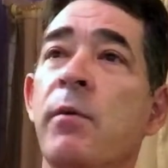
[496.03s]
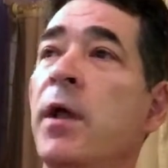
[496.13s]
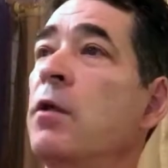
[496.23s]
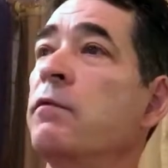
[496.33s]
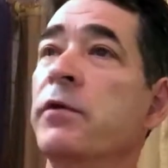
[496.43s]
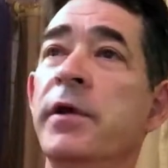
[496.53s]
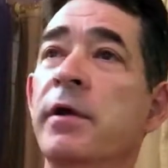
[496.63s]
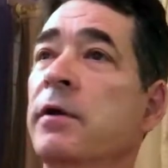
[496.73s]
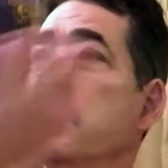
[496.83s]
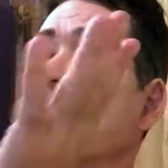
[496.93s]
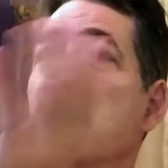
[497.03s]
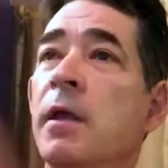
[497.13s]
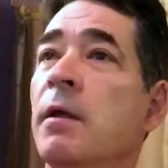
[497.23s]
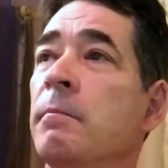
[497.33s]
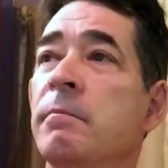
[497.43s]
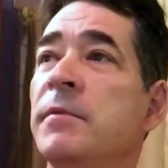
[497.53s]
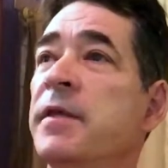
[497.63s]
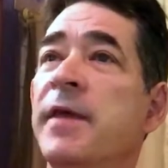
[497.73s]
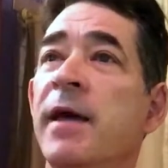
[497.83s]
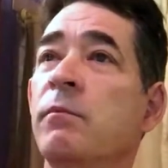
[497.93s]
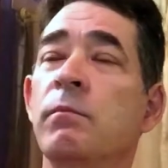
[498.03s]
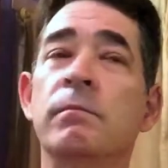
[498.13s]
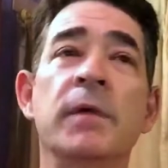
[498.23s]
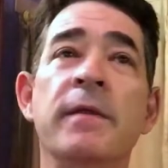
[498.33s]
very well over here and did that,